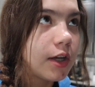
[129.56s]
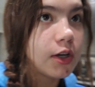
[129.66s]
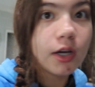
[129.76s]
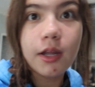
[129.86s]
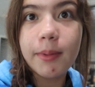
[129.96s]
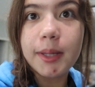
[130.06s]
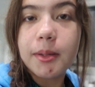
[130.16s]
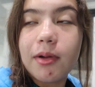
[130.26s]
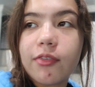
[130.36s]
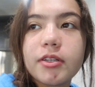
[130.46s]
couldn't make
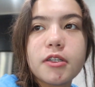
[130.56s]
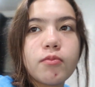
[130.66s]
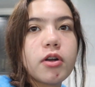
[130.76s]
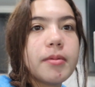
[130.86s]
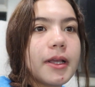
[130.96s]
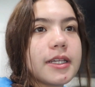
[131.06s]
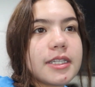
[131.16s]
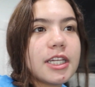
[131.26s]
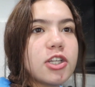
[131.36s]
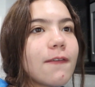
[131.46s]
me breakfast this morning because
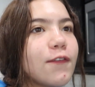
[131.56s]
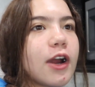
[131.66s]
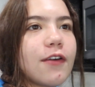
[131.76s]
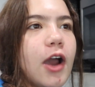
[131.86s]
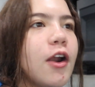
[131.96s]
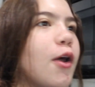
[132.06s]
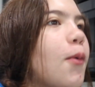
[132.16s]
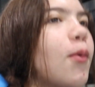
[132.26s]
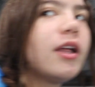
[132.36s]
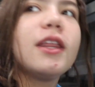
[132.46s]
they took forever. I don't
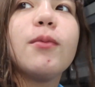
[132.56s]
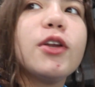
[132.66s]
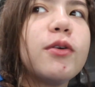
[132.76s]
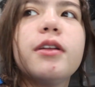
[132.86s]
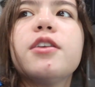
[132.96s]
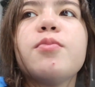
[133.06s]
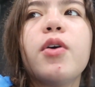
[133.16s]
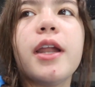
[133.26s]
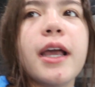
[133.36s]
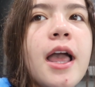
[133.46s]
know what they were doing this
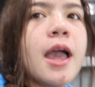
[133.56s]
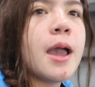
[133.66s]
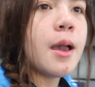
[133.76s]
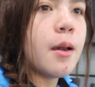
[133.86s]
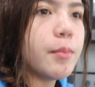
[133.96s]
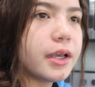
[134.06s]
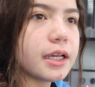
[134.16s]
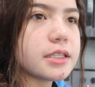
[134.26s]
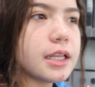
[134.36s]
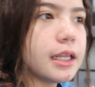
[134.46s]
morning
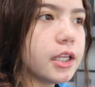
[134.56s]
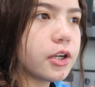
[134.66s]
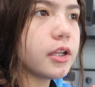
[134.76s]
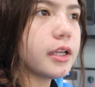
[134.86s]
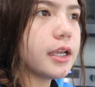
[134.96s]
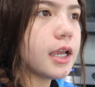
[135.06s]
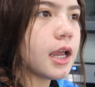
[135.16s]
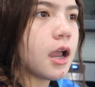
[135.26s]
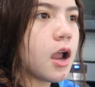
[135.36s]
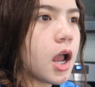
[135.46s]
because they
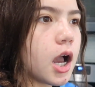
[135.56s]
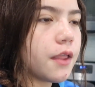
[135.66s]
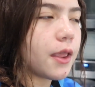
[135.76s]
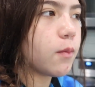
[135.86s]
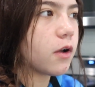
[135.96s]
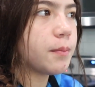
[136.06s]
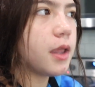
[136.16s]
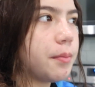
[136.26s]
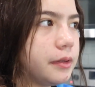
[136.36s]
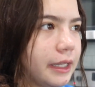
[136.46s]
woke me
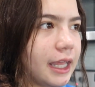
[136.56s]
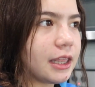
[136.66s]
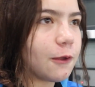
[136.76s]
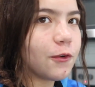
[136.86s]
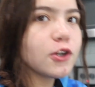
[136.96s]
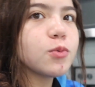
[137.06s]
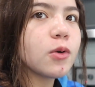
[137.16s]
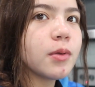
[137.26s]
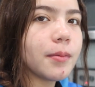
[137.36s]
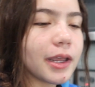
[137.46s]
up late. They first
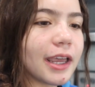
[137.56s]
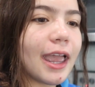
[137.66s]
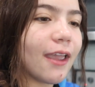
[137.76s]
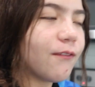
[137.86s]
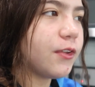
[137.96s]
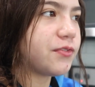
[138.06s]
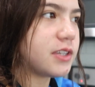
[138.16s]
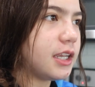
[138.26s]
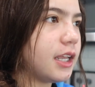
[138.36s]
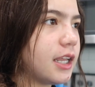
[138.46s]
woke me up like at
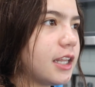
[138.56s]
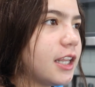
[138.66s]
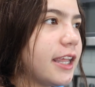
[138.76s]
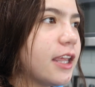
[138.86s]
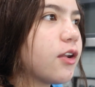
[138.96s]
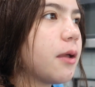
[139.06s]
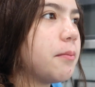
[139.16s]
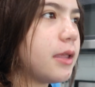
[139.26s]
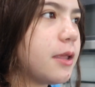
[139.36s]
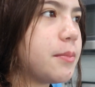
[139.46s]
8:15 and then they yelled at
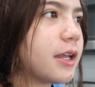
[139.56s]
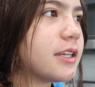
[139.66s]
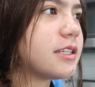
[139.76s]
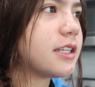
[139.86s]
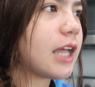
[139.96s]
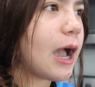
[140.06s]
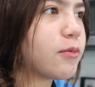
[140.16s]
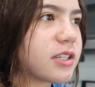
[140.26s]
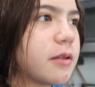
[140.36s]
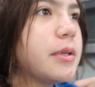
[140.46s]
me because I
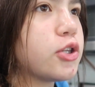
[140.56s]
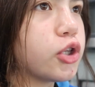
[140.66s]
was gonna be